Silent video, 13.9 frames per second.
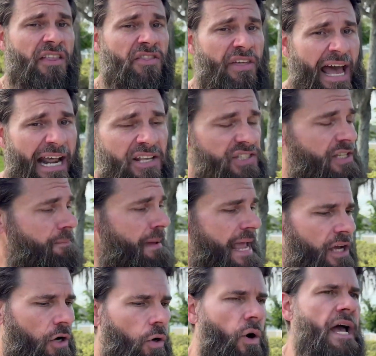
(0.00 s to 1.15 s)
That is the main
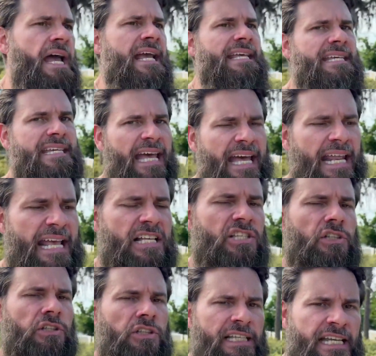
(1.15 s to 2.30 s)
goal. Get as
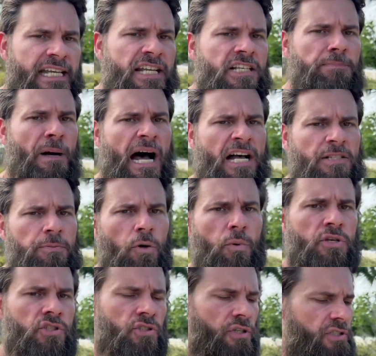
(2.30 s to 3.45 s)
lean as possible where
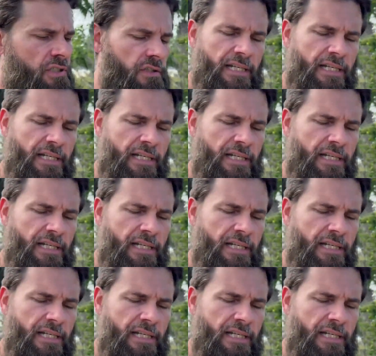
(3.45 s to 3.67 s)
you start,